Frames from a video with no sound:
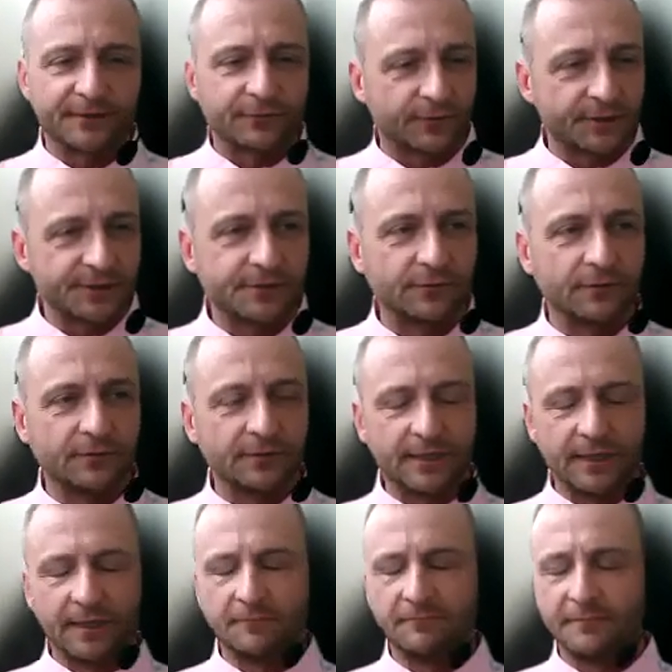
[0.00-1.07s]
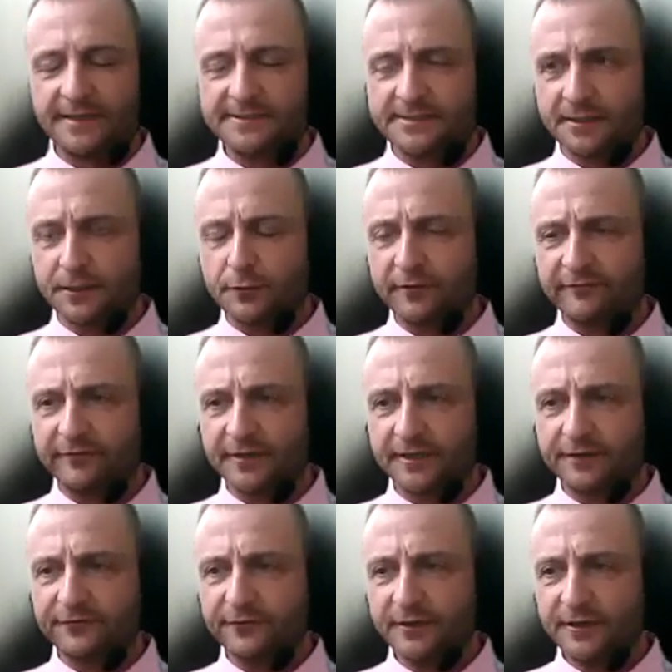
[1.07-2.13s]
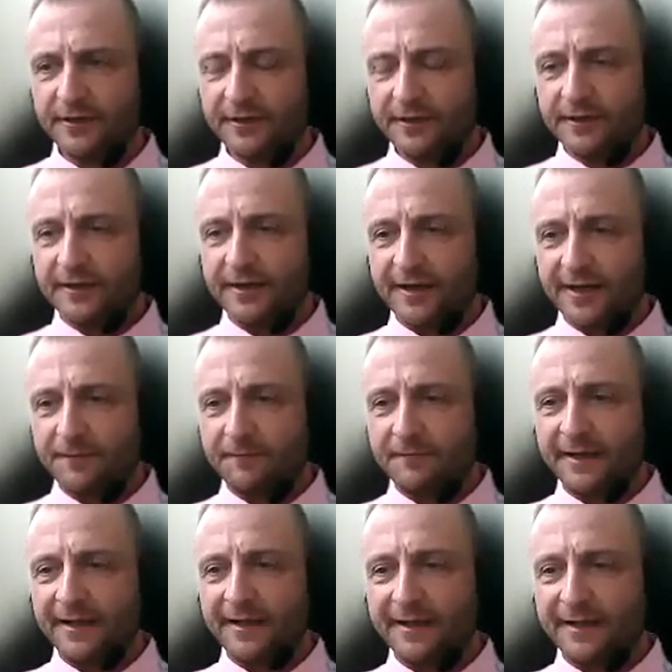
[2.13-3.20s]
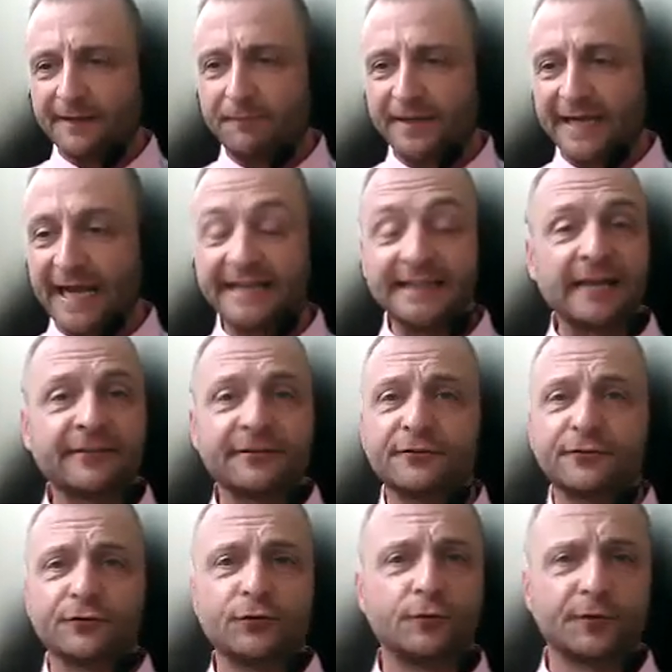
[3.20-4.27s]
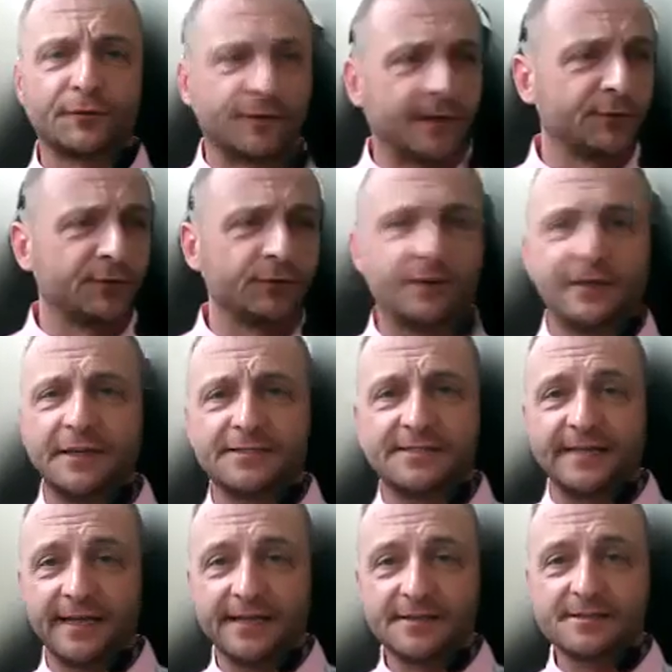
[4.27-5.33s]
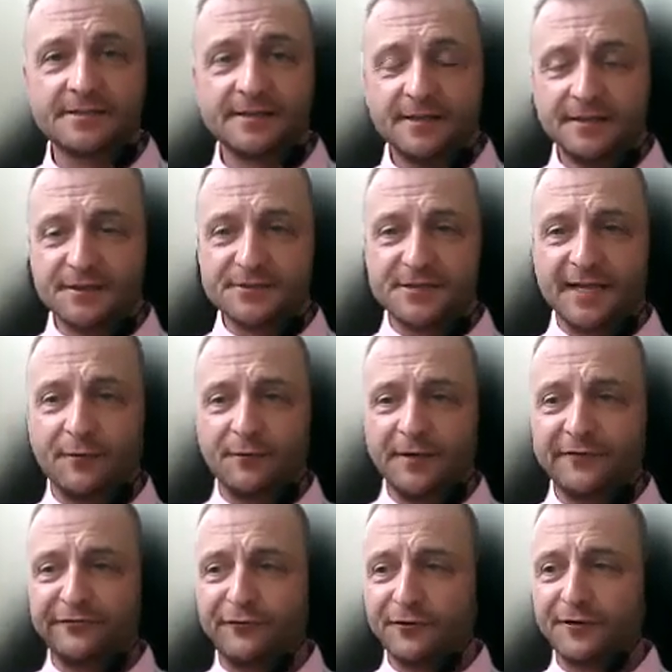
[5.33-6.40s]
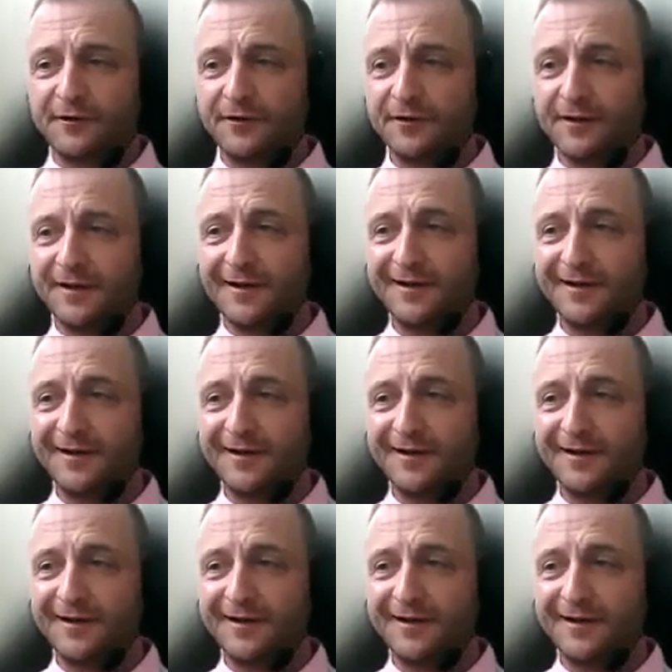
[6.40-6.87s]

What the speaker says: preparatory school as an equivalent, but it had nothing to do with what I'm doing these days. So I went for.